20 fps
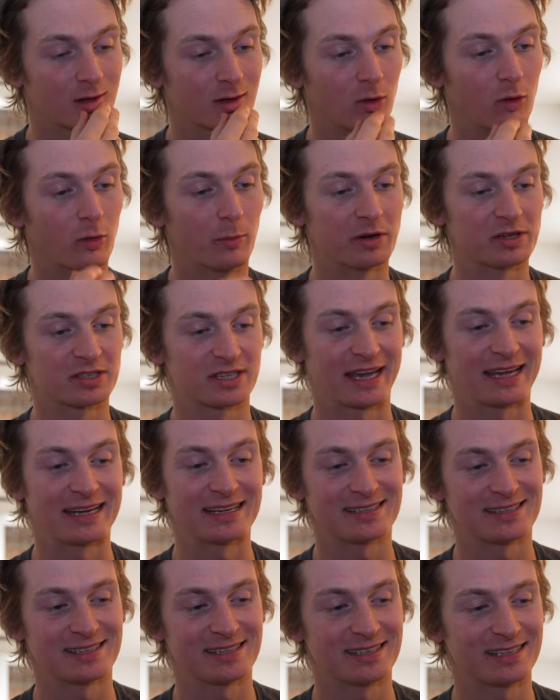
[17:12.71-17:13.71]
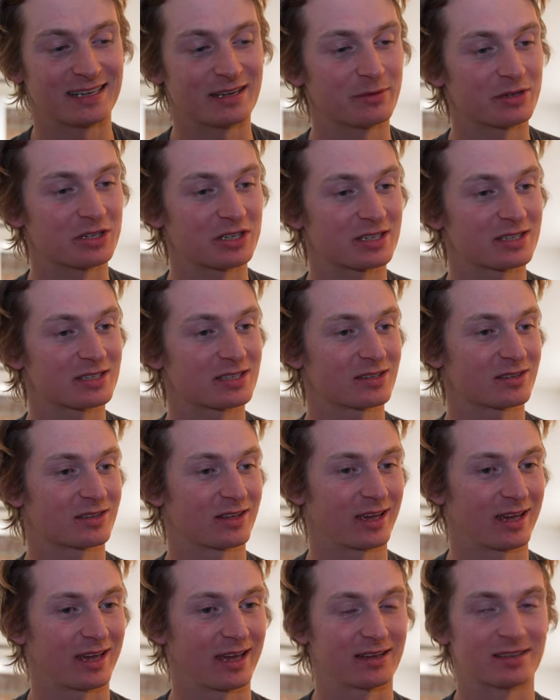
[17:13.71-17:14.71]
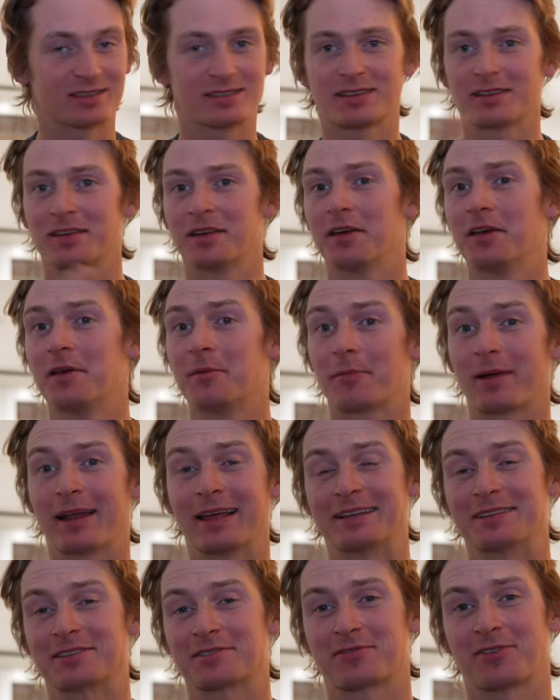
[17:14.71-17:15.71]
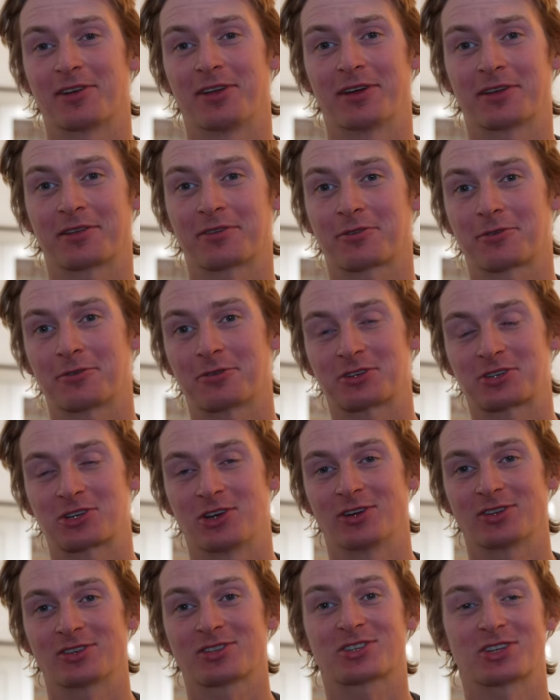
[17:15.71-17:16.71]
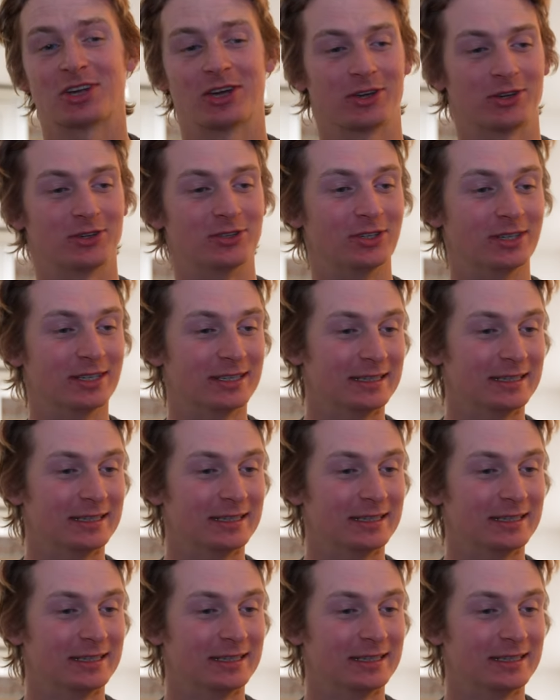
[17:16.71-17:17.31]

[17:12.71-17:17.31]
almost 80 images that had planes flying through the shot. So